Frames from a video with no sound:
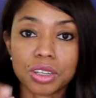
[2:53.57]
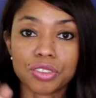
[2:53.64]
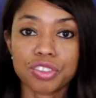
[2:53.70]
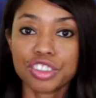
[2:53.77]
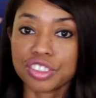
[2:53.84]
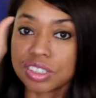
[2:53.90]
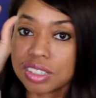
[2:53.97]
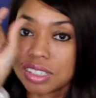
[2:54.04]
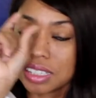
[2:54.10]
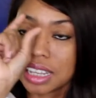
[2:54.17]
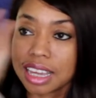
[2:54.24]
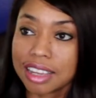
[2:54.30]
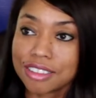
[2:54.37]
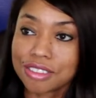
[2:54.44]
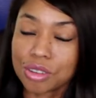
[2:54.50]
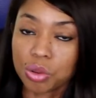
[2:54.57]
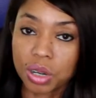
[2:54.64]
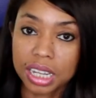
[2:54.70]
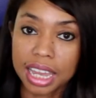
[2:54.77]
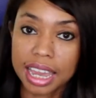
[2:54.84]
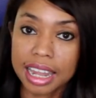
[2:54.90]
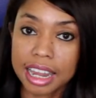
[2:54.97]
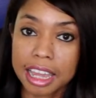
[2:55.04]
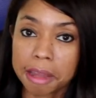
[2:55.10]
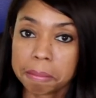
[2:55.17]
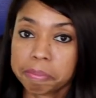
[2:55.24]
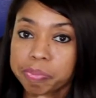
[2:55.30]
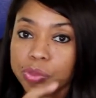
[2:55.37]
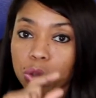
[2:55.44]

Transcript: If it just says organic,